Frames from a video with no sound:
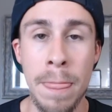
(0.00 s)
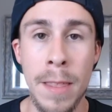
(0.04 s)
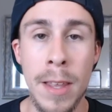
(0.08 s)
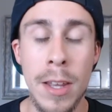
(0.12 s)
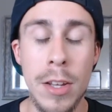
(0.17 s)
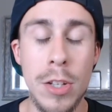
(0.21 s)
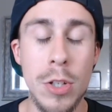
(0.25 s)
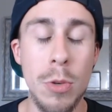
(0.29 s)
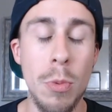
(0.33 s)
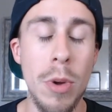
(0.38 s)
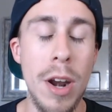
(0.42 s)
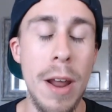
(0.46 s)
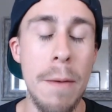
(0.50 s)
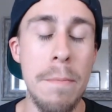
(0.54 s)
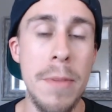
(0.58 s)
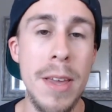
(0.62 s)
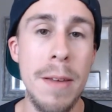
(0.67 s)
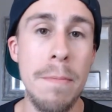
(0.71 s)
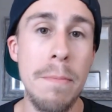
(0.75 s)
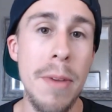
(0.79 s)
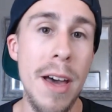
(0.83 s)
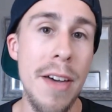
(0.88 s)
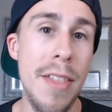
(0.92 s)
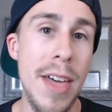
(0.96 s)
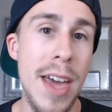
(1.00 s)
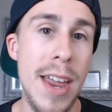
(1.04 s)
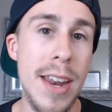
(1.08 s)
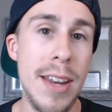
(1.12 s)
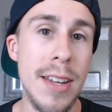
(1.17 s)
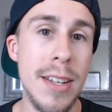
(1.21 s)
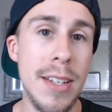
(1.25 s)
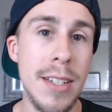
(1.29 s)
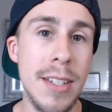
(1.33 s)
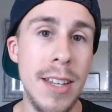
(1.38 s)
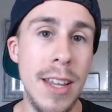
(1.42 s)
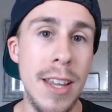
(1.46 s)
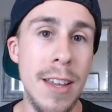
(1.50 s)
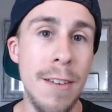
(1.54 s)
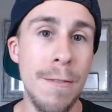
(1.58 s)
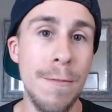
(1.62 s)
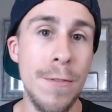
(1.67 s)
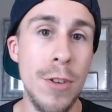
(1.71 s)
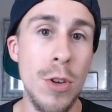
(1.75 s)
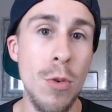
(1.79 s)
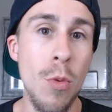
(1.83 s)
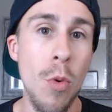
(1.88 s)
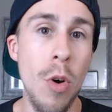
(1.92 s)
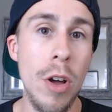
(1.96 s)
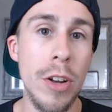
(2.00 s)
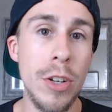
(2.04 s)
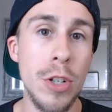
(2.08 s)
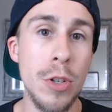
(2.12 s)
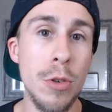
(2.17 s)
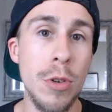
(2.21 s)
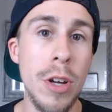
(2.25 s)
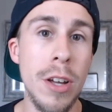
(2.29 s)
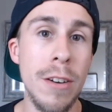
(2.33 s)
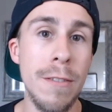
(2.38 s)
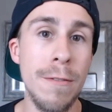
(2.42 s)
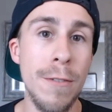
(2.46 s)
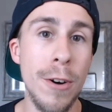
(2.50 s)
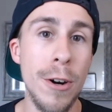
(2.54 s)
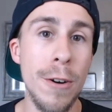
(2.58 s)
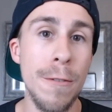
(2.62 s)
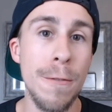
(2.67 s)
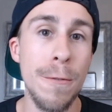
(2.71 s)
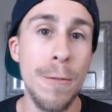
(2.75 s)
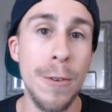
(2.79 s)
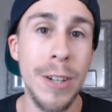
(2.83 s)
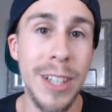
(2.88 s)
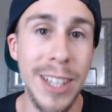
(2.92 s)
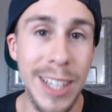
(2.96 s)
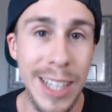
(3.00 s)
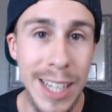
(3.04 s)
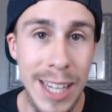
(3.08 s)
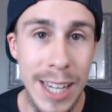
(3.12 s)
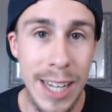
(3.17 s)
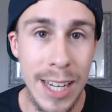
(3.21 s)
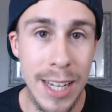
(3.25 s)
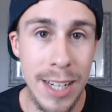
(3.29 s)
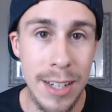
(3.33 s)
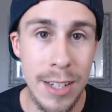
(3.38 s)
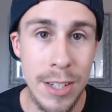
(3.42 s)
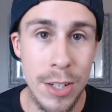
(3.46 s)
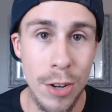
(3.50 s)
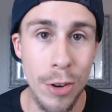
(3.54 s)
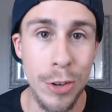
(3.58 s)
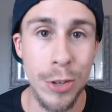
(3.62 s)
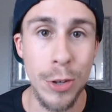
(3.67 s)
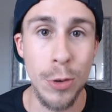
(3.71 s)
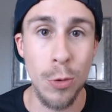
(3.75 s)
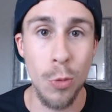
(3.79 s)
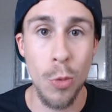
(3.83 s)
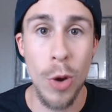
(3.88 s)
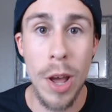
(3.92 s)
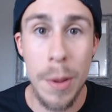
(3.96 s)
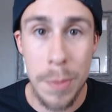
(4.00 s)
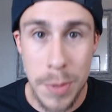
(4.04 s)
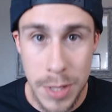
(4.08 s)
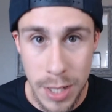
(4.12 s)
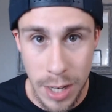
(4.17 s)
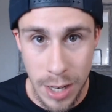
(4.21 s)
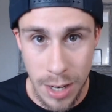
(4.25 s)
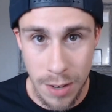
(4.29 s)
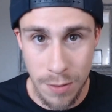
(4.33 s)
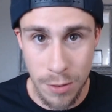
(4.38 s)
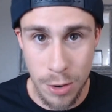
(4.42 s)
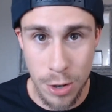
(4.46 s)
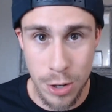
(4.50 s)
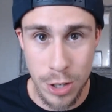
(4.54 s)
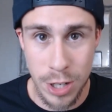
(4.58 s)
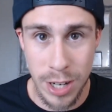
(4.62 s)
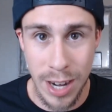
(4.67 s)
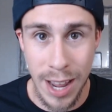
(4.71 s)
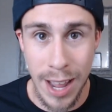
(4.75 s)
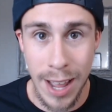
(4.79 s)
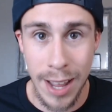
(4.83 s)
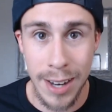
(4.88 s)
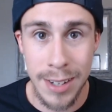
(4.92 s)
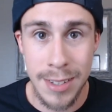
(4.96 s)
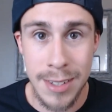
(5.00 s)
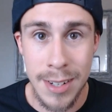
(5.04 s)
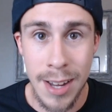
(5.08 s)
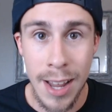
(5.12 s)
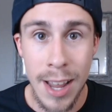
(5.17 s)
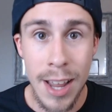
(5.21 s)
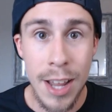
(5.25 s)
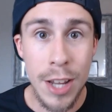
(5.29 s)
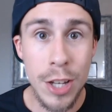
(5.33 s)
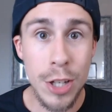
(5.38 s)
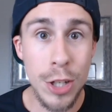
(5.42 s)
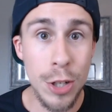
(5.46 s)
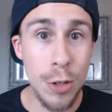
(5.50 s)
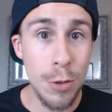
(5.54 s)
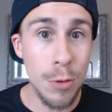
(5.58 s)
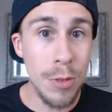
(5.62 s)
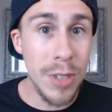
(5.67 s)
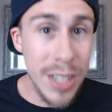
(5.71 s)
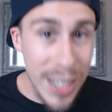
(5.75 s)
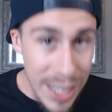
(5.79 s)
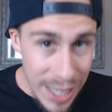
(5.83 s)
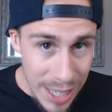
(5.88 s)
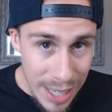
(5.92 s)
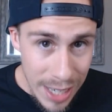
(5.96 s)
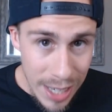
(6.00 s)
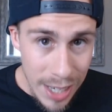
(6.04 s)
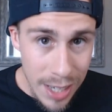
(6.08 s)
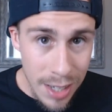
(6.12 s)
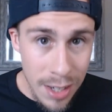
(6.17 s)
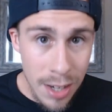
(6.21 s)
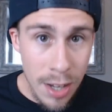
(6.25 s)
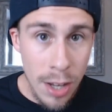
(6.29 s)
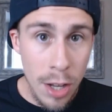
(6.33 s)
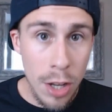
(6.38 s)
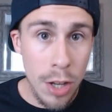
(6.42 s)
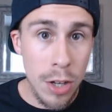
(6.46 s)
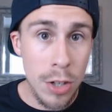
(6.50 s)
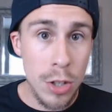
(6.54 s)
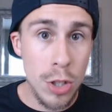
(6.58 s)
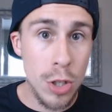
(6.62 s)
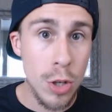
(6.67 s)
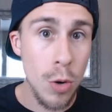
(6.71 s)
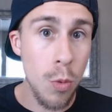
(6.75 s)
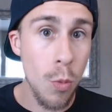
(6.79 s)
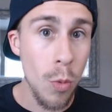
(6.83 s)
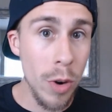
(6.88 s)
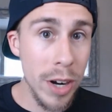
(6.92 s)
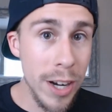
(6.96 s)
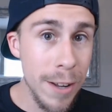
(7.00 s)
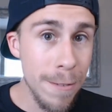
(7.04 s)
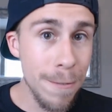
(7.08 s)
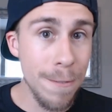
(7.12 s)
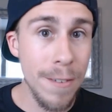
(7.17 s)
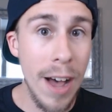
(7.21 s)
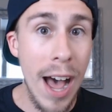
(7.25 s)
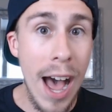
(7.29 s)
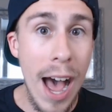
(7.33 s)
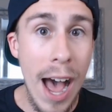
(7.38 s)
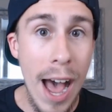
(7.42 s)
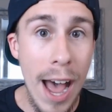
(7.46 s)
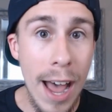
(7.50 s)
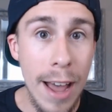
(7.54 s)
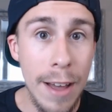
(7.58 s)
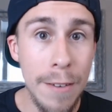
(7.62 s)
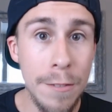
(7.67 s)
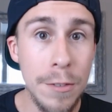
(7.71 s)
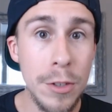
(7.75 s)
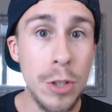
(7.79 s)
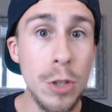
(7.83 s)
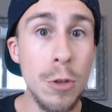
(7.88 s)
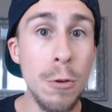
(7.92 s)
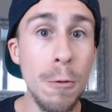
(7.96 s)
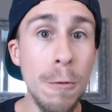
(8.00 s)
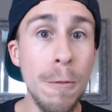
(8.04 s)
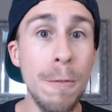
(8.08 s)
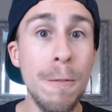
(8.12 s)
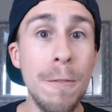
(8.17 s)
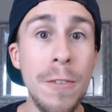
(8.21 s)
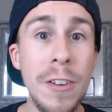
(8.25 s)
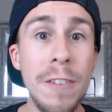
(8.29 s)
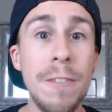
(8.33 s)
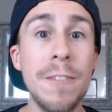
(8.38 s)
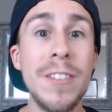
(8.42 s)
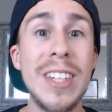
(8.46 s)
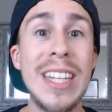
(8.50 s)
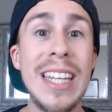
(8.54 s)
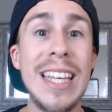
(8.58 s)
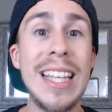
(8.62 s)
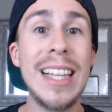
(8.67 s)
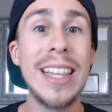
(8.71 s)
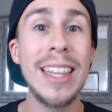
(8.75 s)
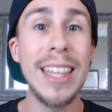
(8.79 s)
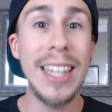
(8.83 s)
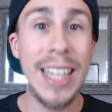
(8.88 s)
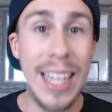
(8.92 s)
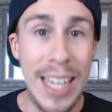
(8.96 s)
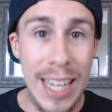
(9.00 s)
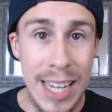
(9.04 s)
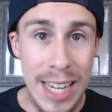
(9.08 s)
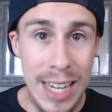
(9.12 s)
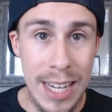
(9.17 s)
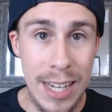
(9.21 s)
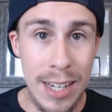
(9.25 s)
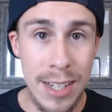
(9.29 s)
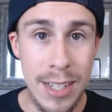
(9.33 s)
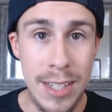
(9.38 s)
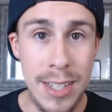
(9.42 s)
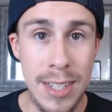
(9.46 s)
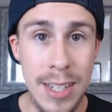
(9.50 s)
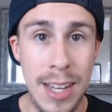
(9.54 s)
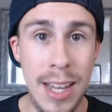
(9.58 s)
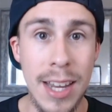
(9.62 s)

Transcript: So what I mean by that is if you want to convert for leads on your website conversion ads, you need 25 to 50 leads in a